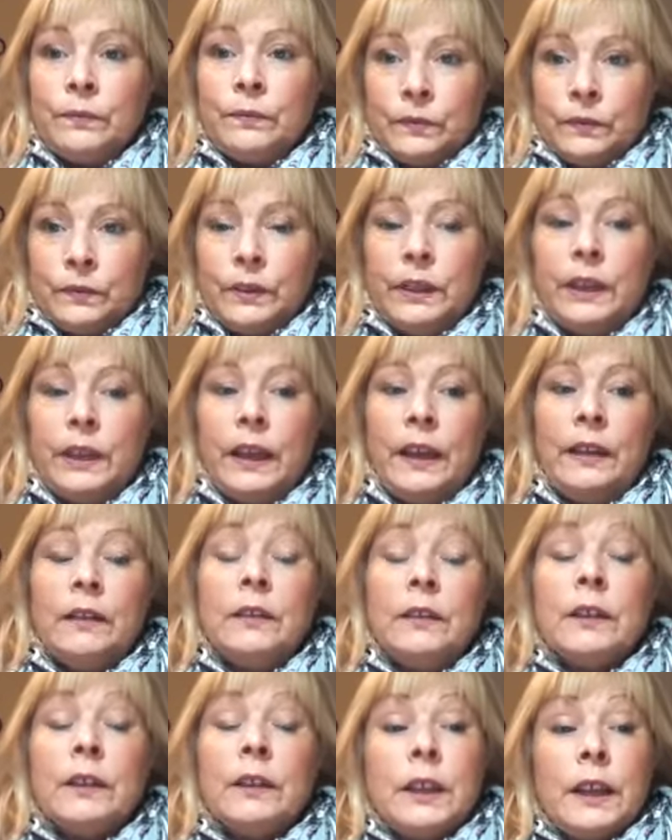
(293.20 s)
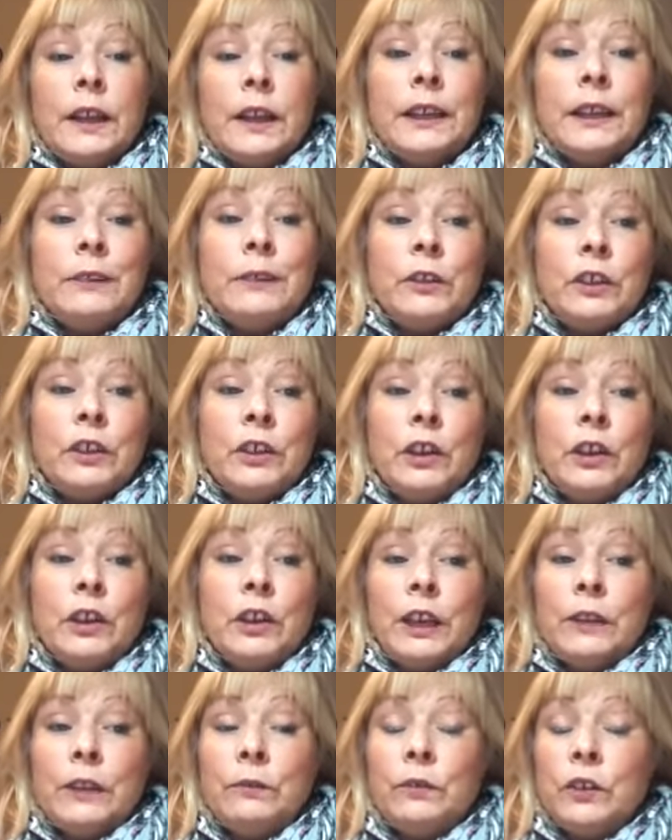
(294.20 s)
Yeah. Um, and if you know
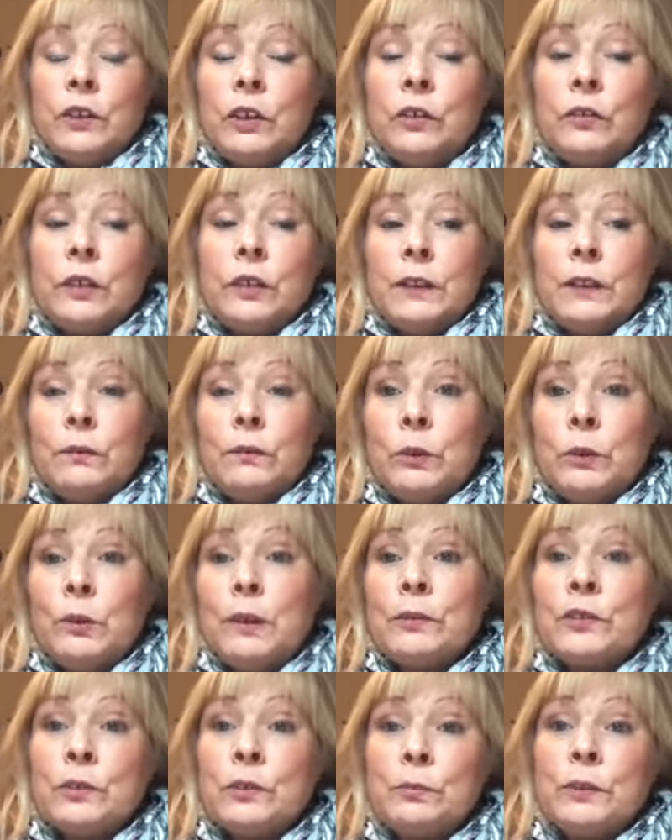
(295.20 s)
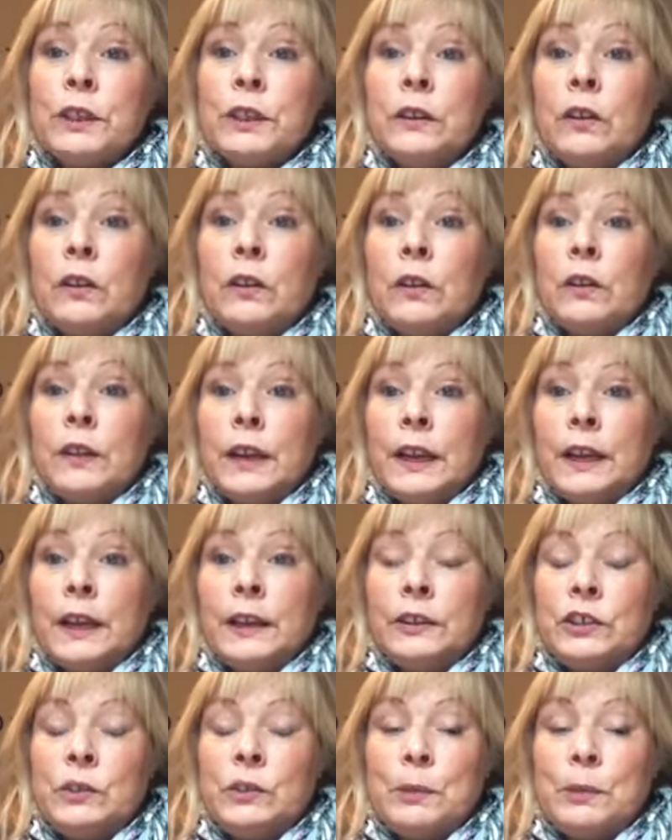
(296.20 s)
if you if you have something like that
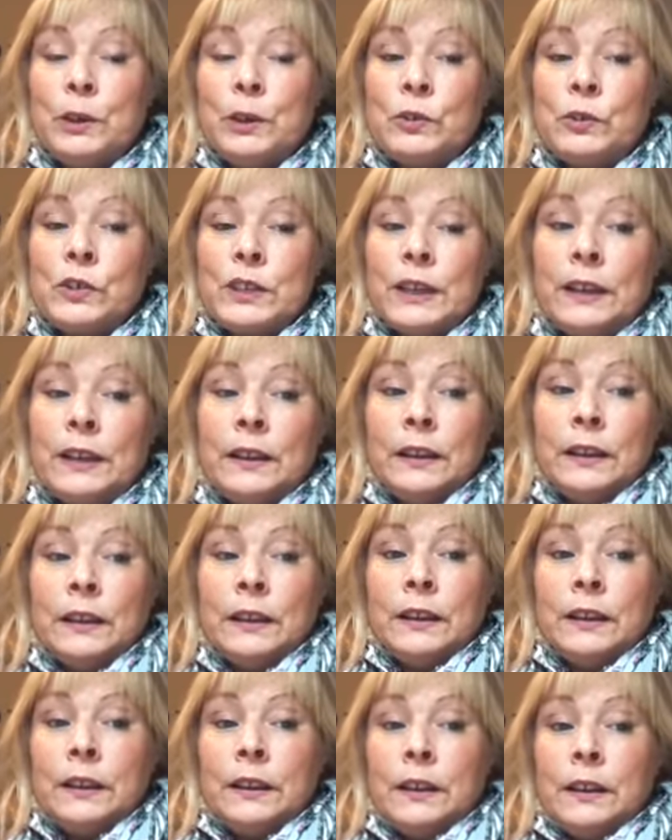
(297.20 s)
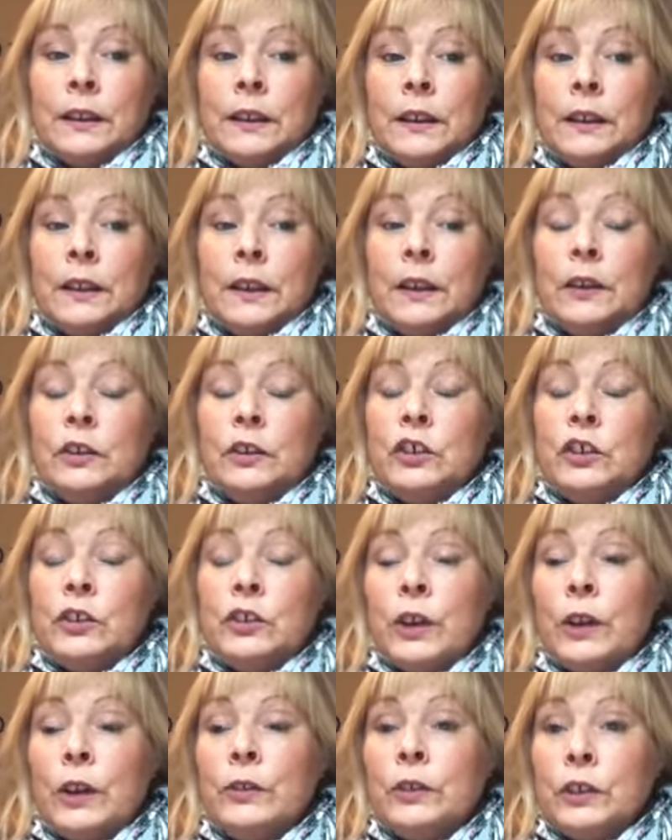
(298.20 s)
and you build it and you
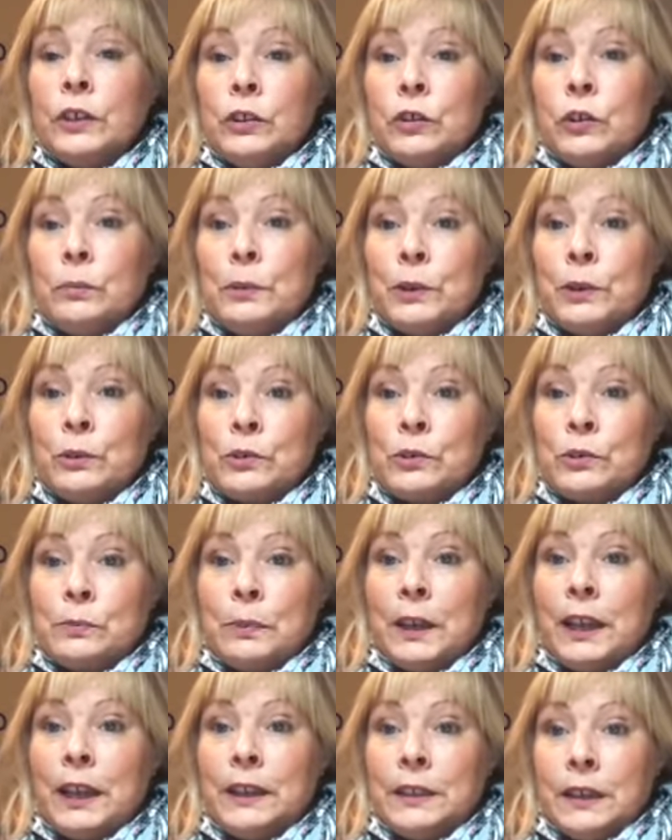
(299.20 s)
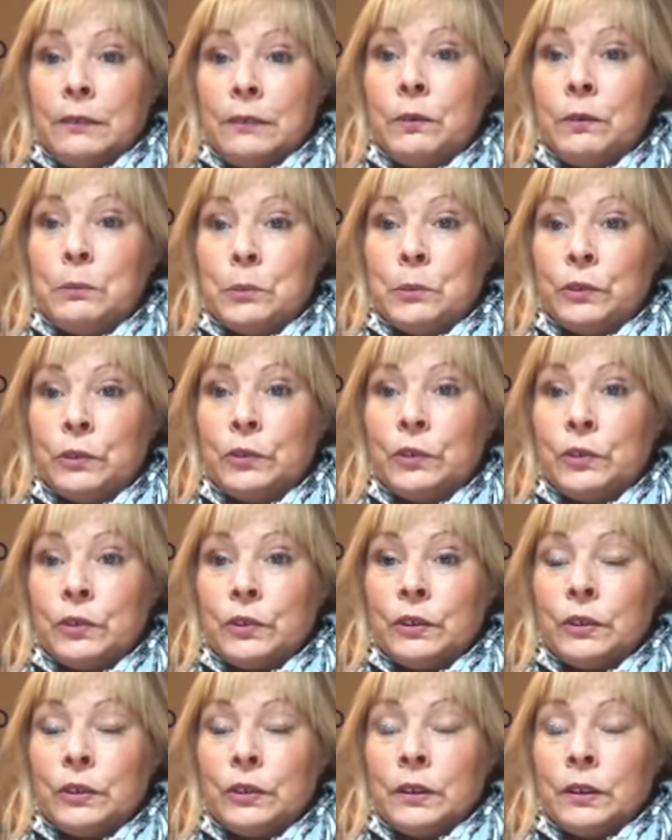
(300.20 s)
know that your bills are paid every month,
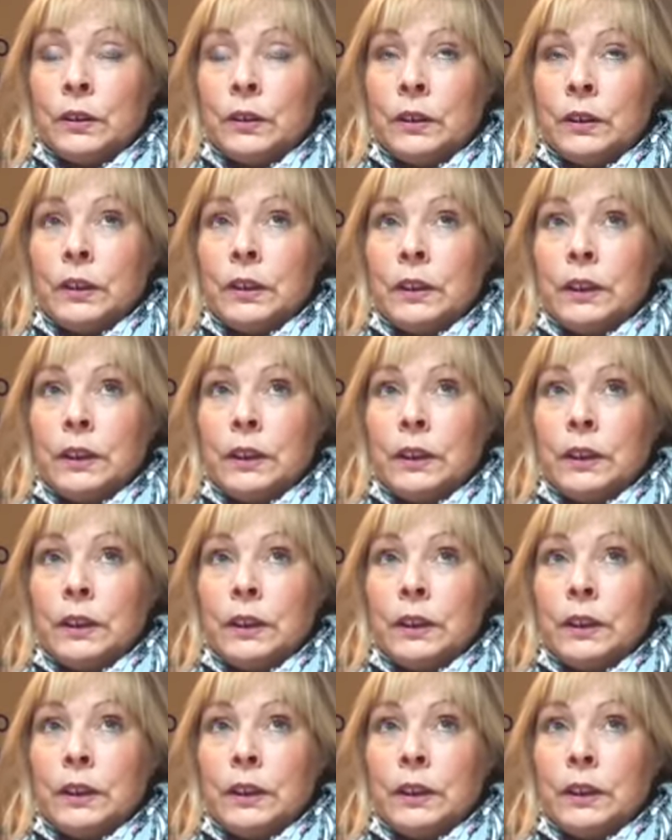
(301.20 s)
mm.